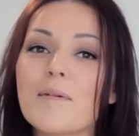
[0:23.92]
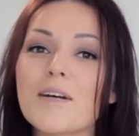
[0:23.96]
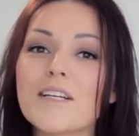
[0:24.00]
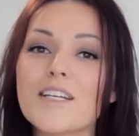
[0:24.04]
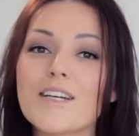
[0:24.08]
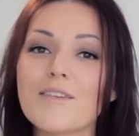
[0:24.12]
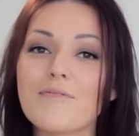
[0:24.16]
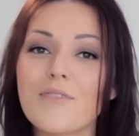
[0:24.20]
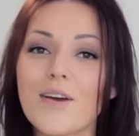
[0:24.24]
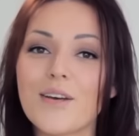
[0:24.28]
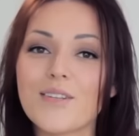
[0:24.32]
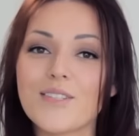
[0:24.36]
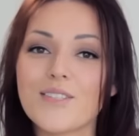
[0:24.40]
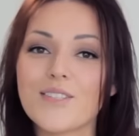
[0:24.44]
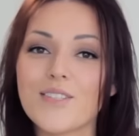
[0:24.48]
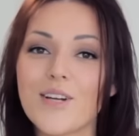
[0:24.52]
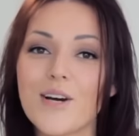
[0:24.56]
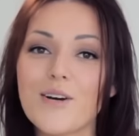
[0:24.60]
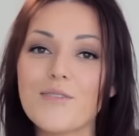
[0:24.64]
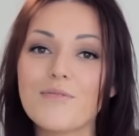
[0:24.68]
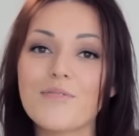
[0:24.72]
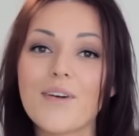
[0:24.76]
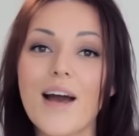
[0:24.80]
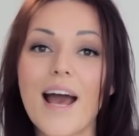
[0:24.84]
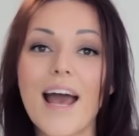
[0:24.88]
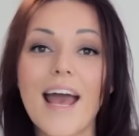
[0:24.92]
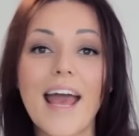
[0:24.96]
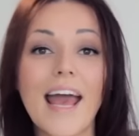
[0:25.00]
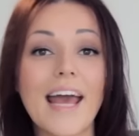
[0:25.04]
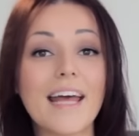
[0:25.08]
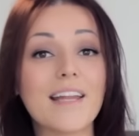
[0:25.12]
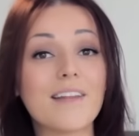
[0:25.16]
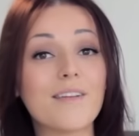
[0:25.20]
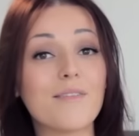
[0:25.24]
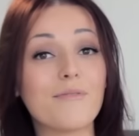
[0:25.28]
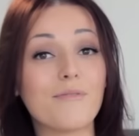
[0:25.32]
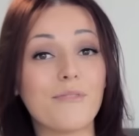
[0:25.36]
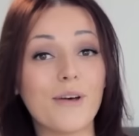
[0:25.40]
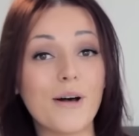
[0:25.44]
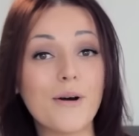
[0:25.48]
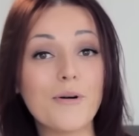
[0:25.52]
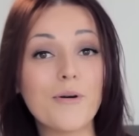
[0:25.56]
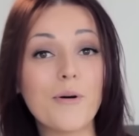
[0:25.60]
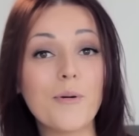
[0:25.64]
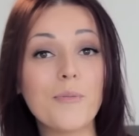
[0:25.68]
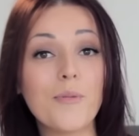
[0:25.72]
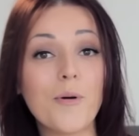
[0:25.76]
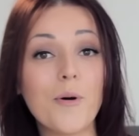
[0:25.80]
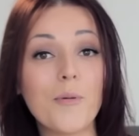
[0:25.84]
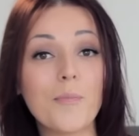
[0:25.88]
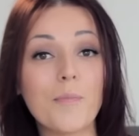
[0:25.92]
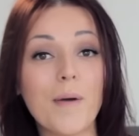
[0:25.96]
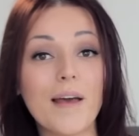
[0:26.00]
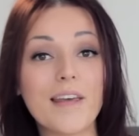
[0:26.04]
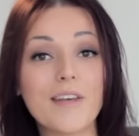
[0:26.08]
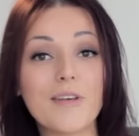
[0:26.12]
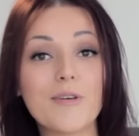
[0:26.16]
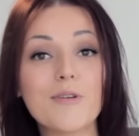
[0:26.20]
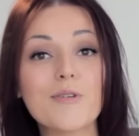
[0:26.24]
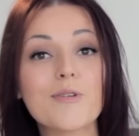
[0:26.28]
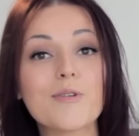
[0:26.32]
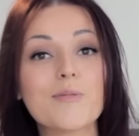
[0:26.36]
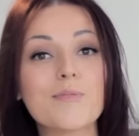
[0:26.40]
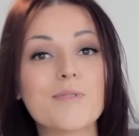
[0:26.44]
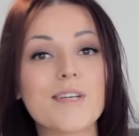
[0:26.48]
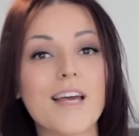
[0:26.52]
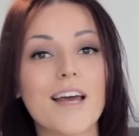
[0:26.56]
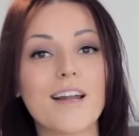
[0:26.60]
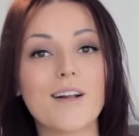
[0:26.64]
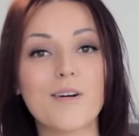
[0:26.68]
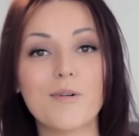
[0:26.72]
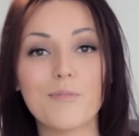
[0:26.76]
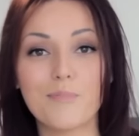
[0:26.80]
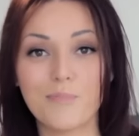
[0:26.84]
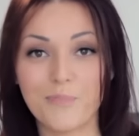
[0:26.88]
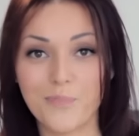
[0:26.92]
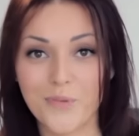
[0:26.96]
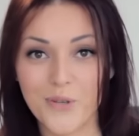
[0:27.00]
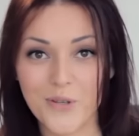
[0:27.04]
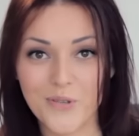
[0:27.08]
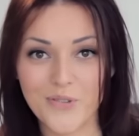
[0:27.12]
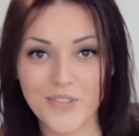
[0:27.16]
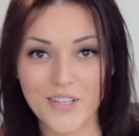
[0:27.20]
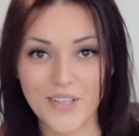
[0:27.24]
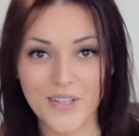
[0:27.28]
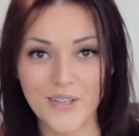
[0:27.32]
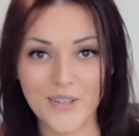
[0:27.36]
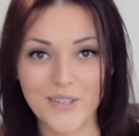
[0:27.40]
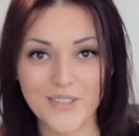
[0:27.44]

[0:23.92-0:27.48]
ben Mascha Feoktistova en welkom op mijn YouTube channel Beauty